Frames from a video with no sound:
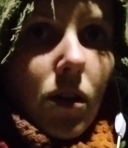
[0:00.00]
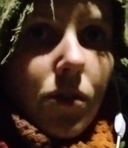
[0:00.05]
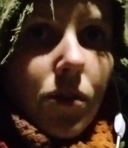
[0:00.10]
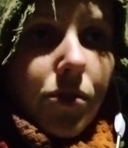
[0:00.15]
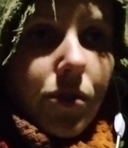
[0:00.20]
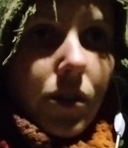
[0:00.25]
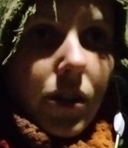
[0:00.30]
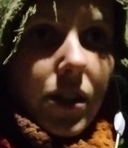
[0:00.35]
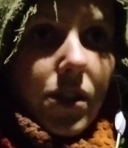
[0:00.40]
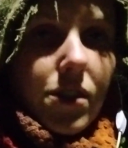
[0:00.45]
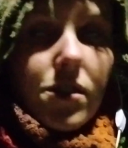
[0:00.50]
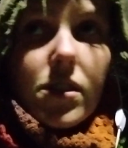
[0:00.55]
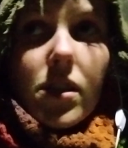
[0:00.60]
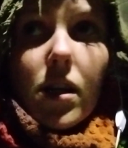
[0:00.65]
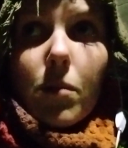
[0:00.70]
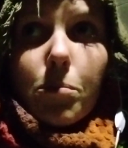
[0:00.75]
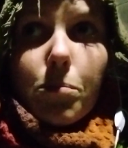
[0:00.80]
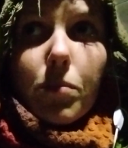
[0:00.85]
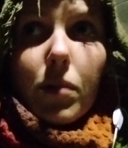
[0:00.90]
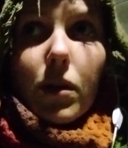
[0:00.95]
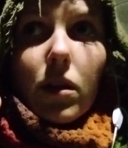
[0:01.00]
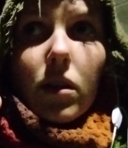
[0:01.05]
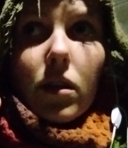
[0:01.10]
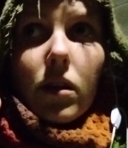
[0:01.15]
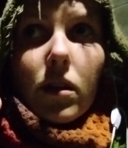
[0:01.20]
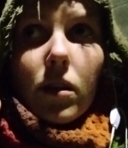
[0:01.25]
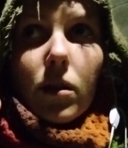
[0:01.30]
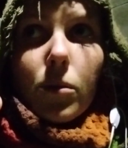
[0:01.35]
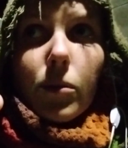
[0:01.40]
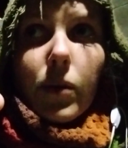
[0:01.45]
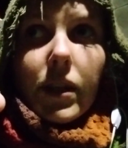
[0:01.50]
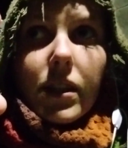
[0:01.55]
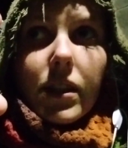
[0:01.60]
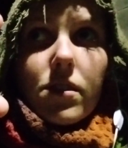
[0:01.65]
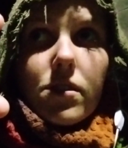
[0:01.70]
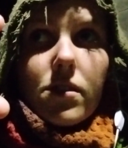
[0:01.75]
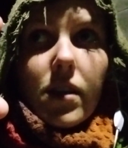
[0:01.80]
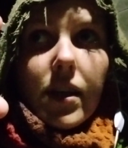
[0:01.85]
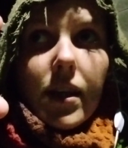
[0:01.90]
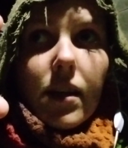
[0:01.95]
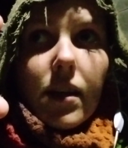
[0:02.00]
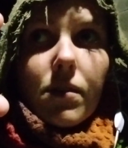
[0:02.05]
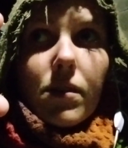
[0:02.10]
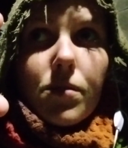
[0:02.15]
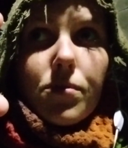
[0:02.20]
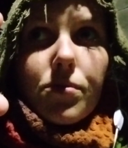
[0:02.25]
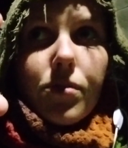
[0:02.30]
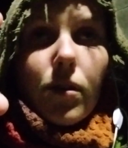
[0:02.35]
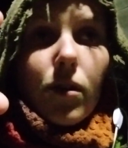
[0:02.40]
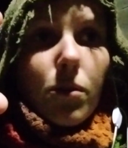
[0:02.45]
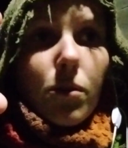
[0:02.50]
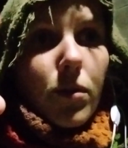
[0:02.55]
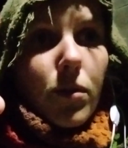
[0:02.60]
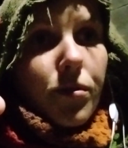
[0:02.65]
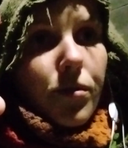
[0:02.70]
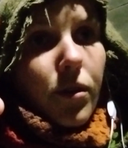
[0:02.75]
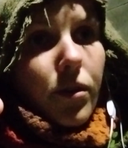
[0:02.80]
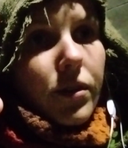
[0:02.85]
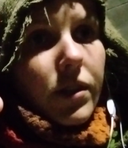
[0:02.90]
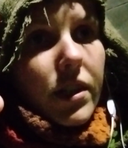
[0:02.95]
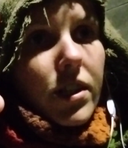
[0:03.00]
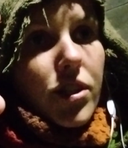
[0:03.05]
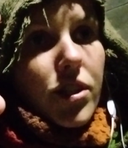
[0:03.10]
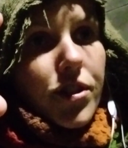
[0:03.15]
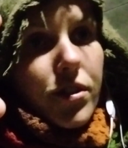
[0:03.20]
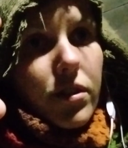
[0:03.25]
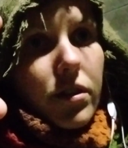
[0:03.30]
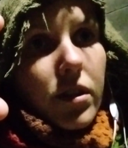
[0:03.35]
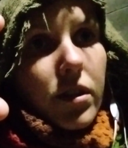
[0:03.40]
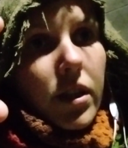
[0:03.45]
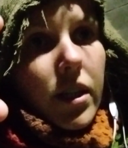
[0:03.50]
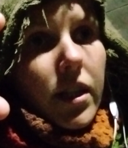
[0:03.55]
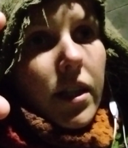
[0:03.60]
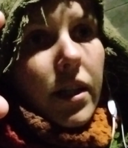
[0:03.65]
For example, what is a heavy form of condition